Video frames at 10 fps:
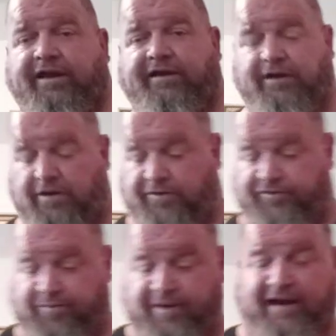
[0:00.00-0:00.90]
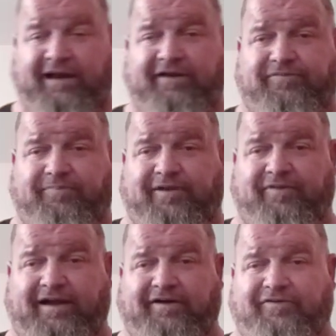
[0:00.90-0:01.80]
that goes, but now this, this
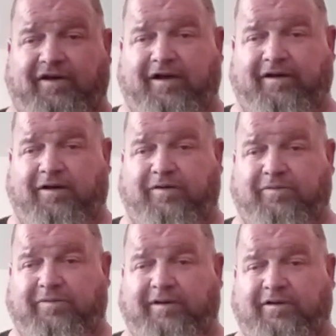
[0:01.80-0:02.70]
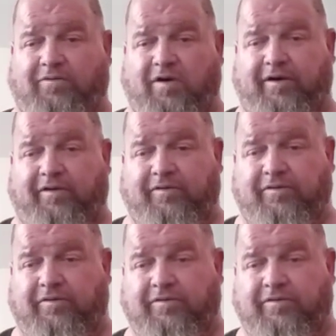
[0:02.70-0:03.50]
thing does not go in the water.